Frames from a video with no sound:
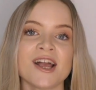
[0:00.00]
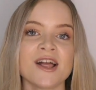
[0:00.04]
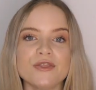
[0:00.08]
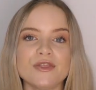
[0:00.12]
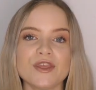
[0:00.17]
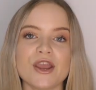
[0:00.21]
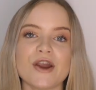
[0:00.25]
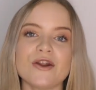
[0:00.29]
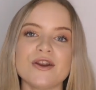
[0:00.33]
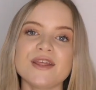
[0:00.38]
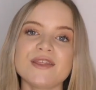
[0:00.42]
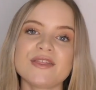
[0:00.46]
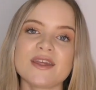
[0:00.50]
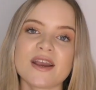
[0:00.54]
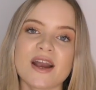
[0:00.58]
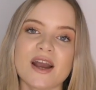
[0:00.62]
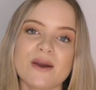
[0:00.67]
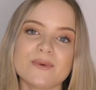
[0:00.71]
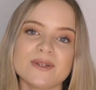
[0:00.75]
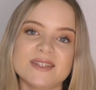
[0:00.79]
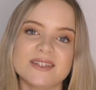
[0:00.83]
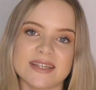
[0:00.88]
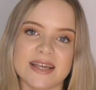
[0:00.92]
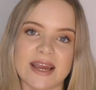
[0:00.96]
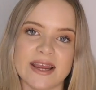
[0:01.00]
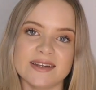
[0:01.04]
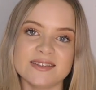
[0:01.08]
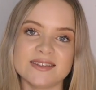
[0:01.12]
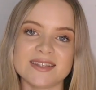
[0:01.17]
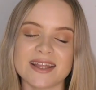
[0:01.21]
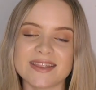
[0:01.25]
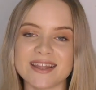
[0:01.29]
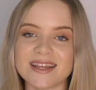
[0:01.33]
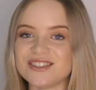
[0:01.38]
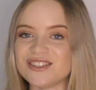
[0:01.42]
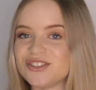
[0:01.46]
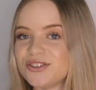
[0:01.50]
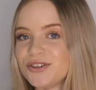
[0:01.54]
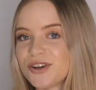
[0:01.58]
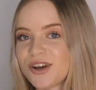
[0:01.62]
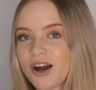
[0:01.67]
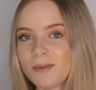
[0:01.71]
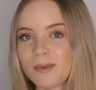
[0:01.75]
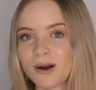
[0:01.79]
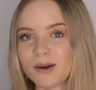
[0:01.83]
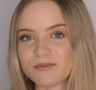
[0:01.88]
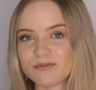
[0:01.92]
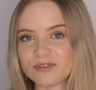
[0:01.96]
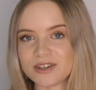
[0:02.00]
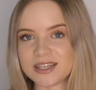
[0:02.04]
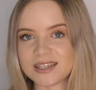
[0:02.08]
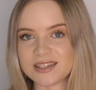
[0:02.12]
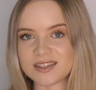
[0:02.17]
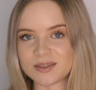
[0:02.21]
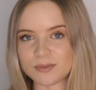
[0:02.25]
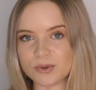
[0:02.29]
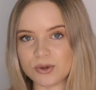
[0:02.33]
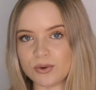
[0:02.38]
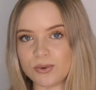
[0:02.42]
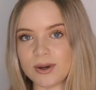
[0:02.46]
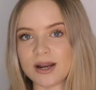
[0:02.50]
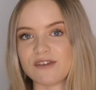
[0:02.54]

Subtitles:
The only thing I would say is that they do come up really small,